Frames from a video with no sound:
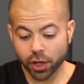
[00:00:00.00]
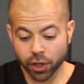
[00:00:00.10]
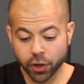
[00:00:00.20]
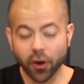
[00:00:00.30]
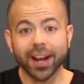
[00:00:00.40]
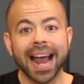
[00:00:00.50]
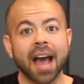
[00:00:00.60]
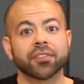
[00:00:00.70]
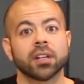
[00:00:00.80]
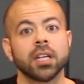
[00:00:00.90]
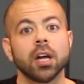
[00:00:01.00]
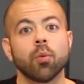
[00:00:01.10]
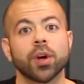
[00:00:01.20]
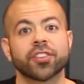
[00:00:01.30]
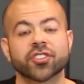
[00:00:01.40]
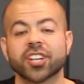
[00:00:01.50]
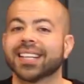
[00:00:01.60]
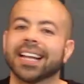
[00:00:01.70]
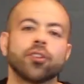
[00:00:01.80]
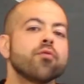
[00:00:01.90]
You're going to have to deal with
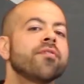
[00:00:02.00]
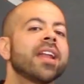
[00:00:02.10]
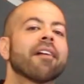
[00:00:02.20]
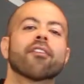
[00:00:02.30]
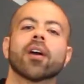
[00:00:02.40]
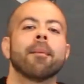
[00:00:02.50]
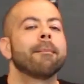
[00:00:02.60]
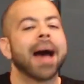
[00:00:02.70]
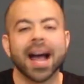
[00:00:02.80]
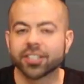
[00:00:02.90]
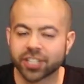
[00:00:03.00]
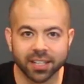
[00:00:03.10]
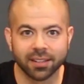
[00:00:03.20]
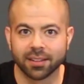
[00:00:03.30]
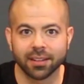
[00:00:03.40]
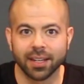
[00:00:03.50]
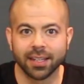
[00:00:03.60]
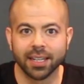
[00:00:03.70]
shit that you've never imagined in